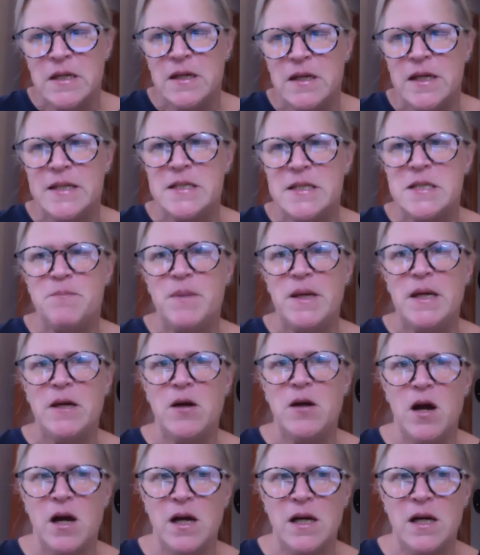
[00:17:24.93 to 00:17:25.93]
it's
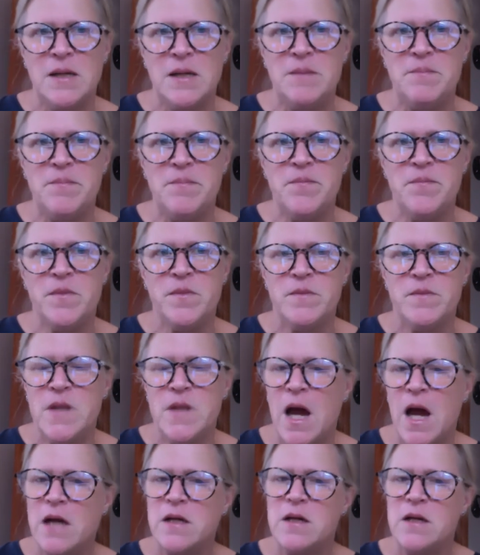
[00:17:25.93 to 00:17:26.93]
become
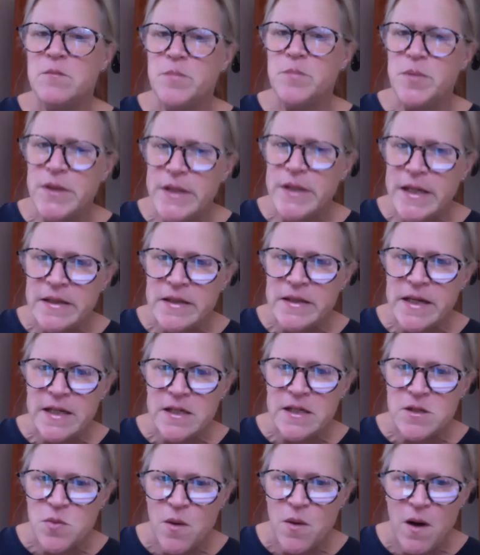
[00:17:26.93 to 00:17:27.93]
not completely
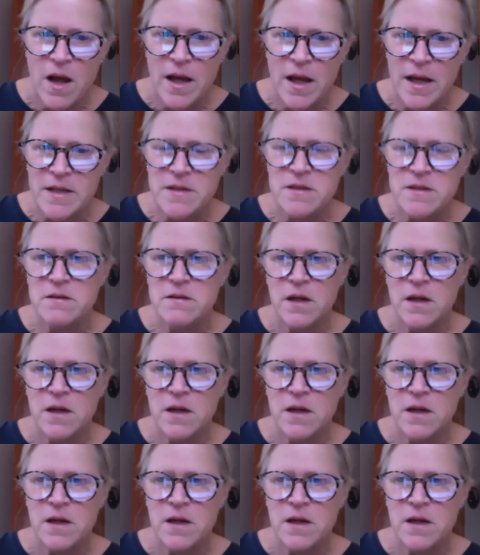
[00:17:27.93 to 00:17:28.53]
entwined